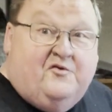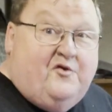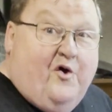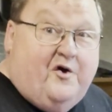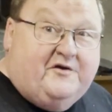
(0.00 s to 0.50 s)

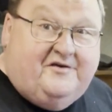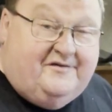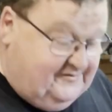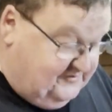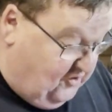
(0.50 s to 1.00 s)
Right,
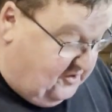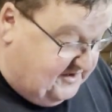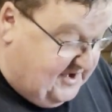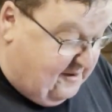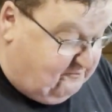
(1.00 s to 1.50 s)
tightened
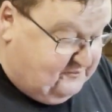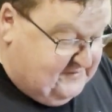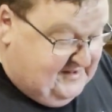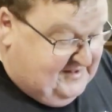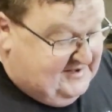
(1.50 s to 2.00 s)
it up.
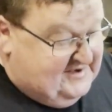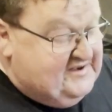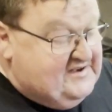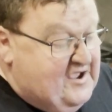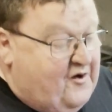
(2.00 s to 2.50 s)

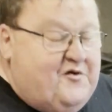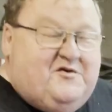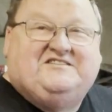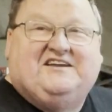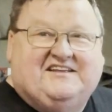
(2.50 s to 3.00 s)
I
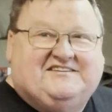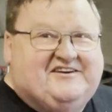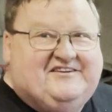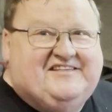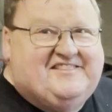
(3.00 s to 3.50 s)
wish I could
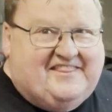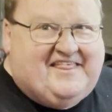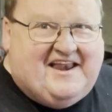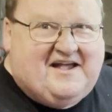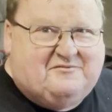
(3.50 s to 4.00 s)
tell you that
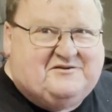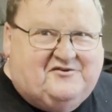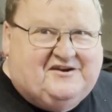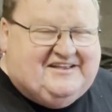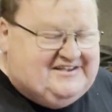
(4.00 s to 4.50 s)
that happened
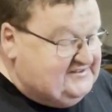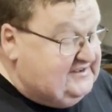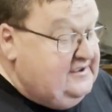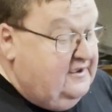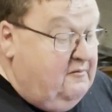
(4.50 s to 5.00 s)
really
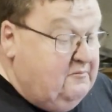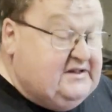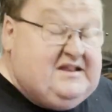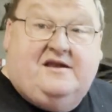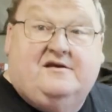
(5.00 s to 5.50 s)
easily, but
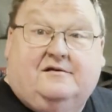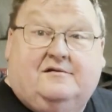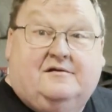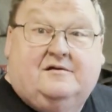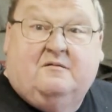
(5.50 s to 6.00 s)
it didn't.
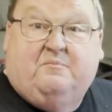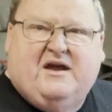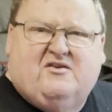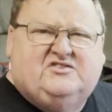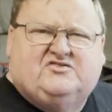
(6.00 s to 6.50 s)

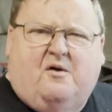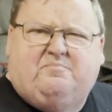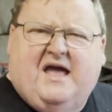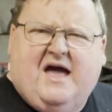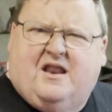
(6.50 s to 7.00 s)
Bearings
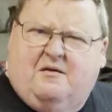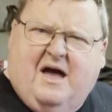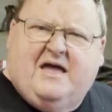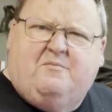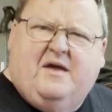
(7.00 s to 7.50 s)
dropped out, I
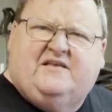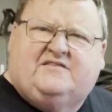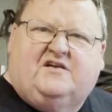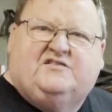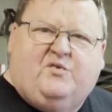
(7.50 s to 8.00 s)
made a
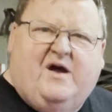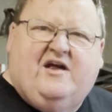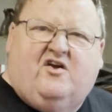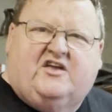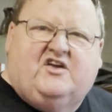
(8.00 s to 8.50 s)
mess, I
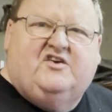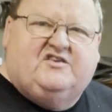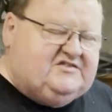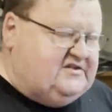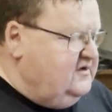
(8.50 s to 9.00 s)
swear, I
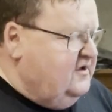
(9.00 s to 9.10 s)
cursed.